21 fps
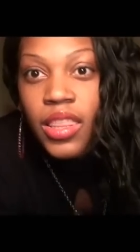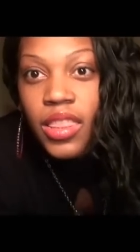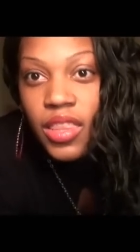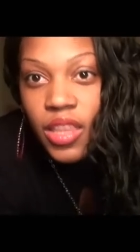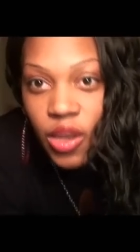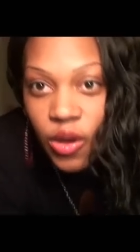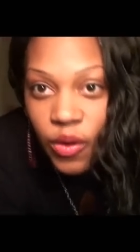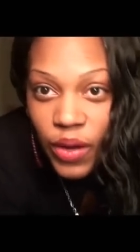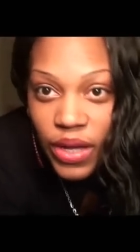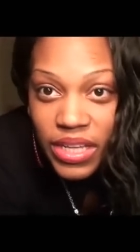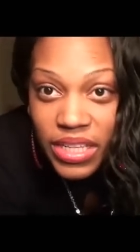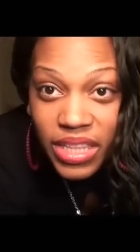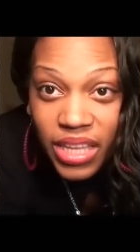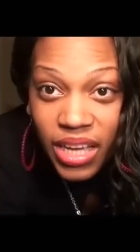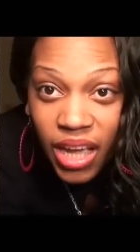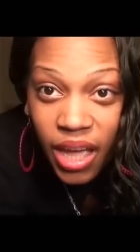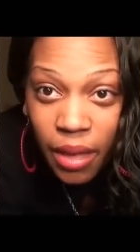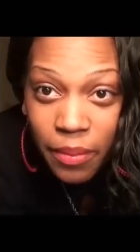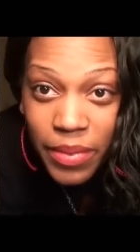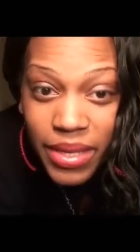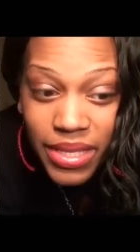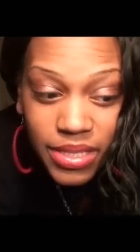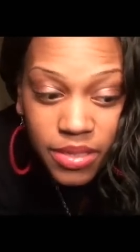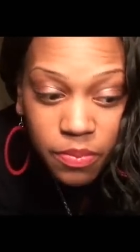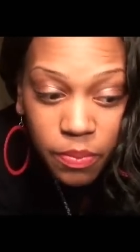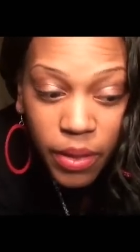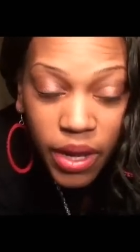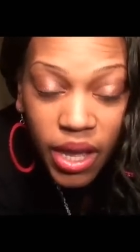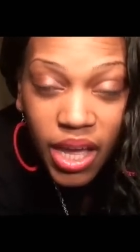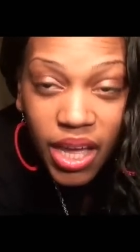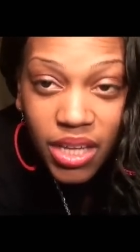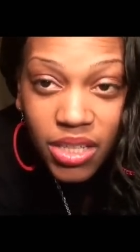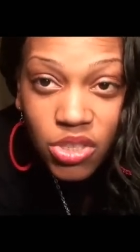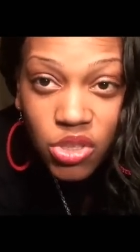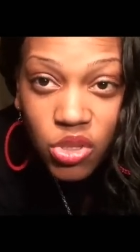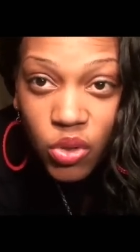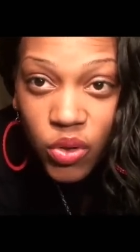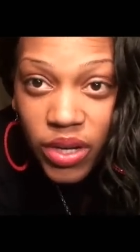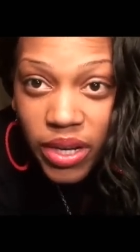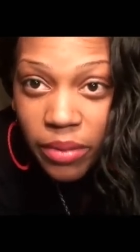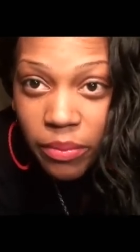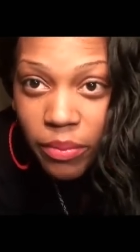the, the comments box
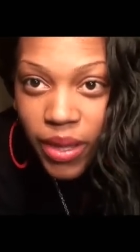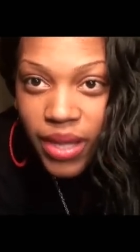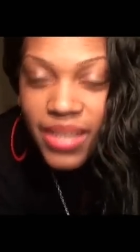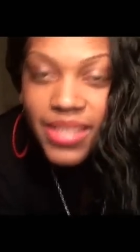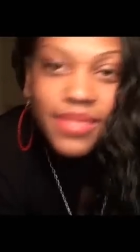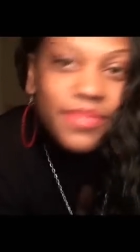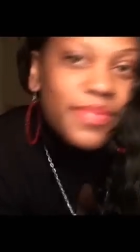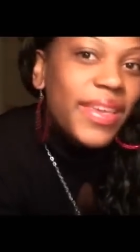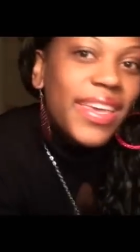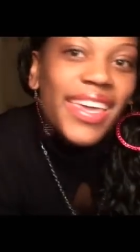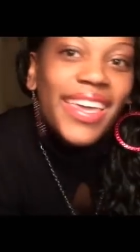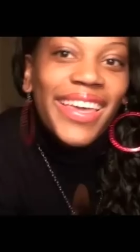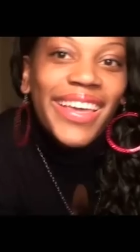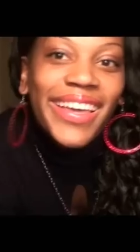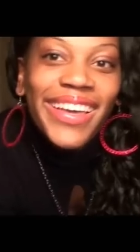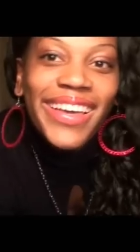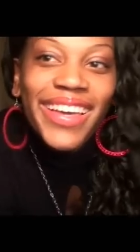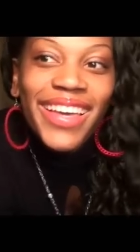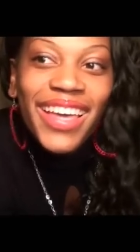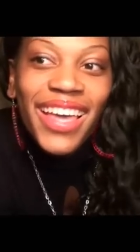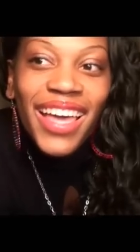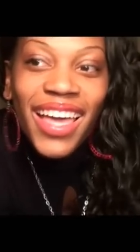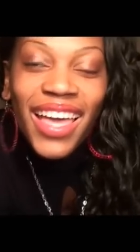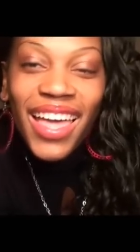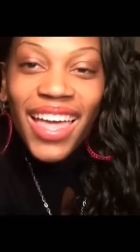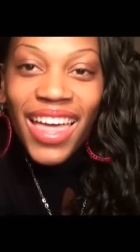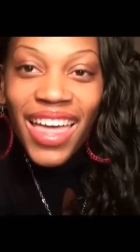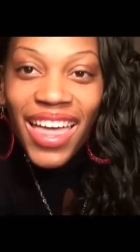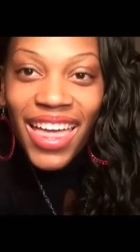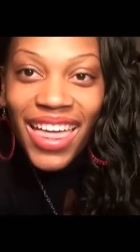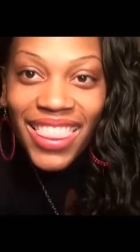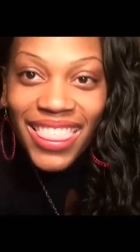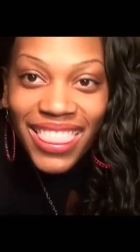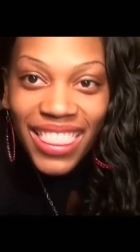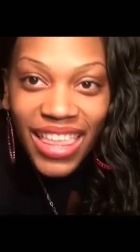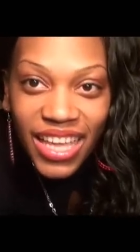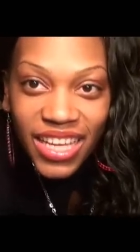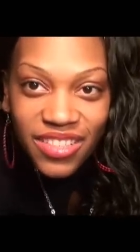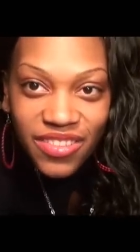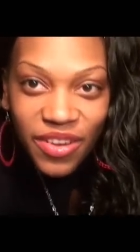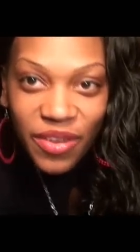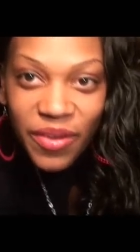or inbox me.
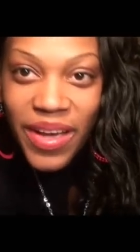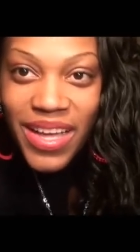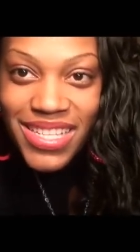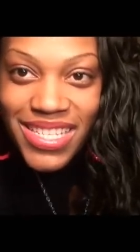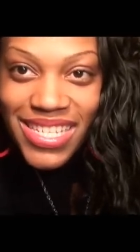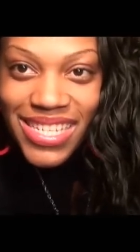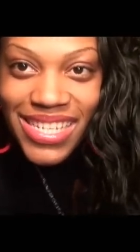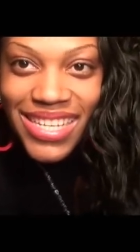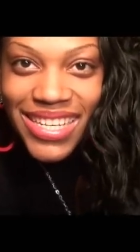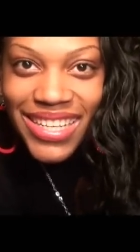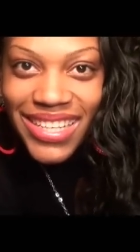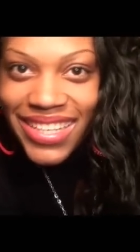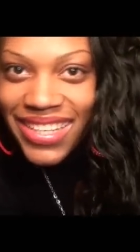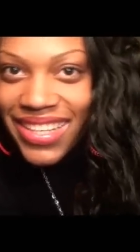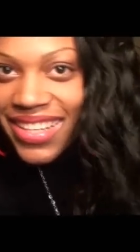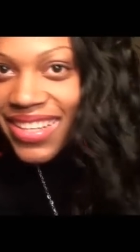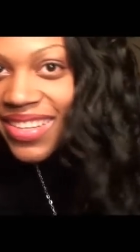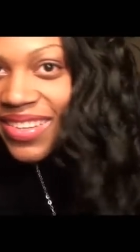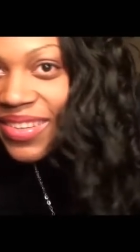Thanks for watching.